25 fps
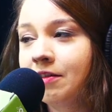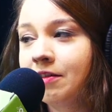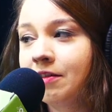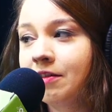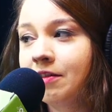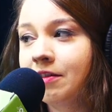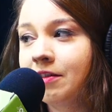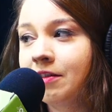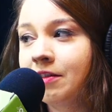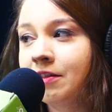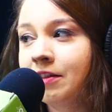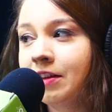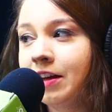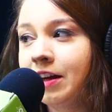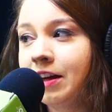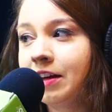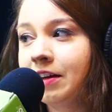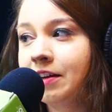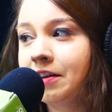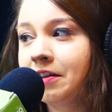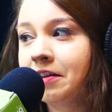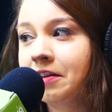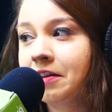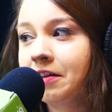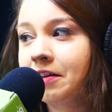like
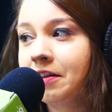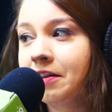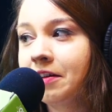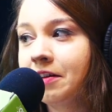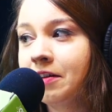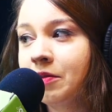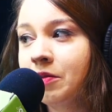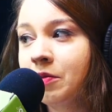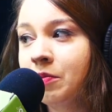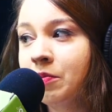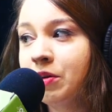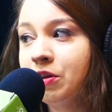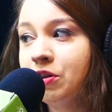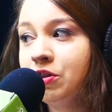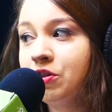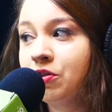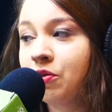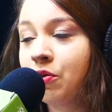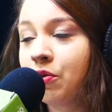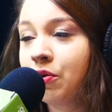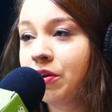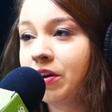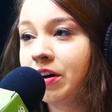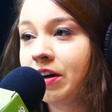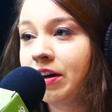
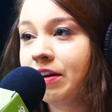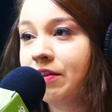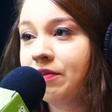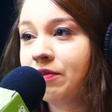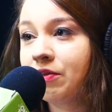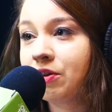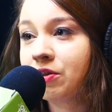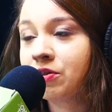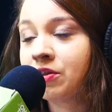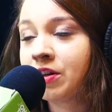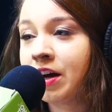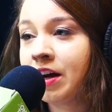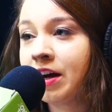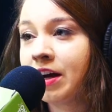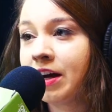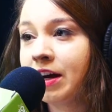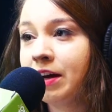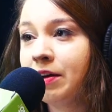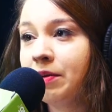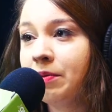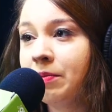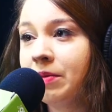majority of your time